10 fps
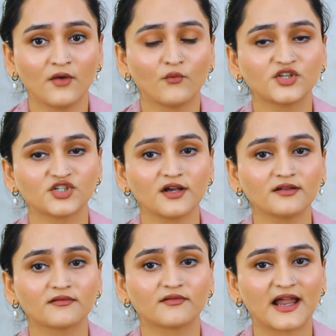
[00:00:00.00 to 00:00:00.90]
which
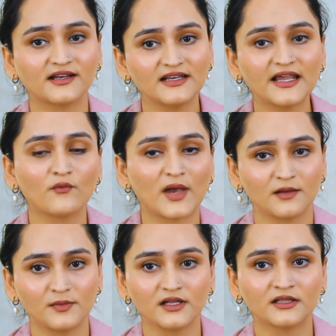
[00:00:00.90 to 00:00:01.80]
are readily
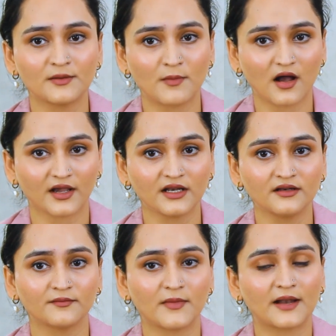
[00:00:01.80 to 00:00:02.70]
available in the market
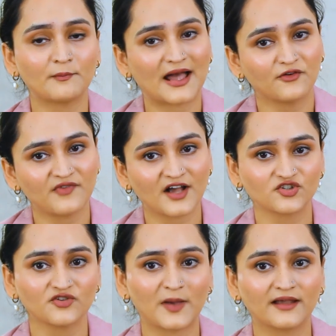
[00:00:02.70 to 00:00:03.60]
and
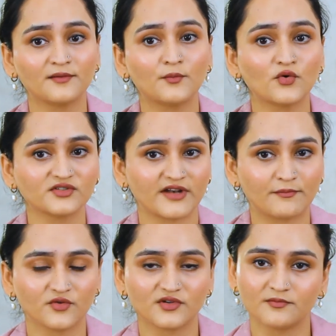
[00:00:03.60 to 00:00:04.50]
manufactured by the most
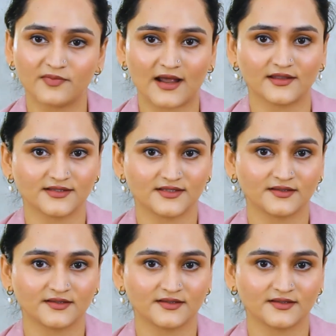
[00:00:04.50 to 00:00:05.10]
reputed brands.